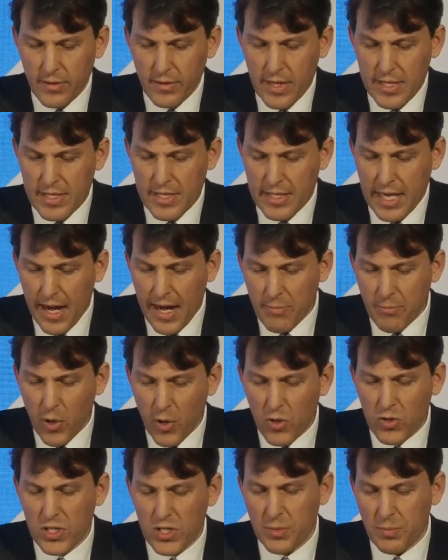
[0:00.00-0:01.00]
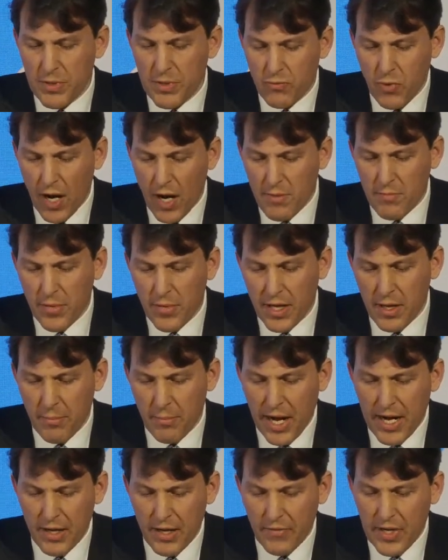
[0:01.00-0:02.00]
The sandbox, to be run by the
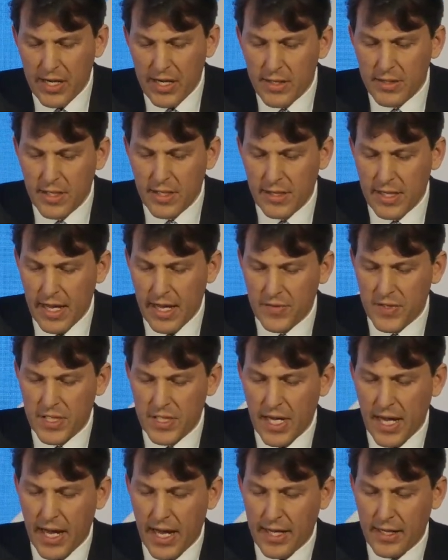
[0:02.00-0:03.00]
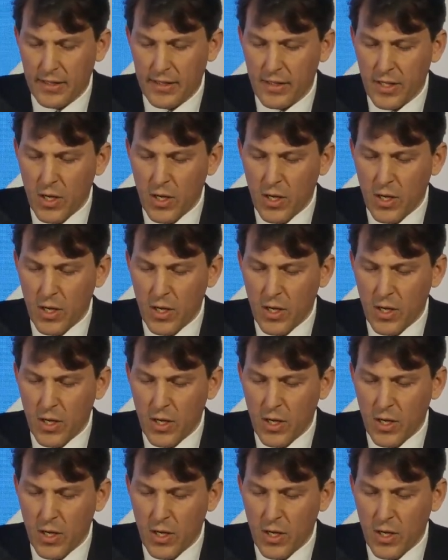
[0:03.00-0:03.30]
Bank of England and the FCA,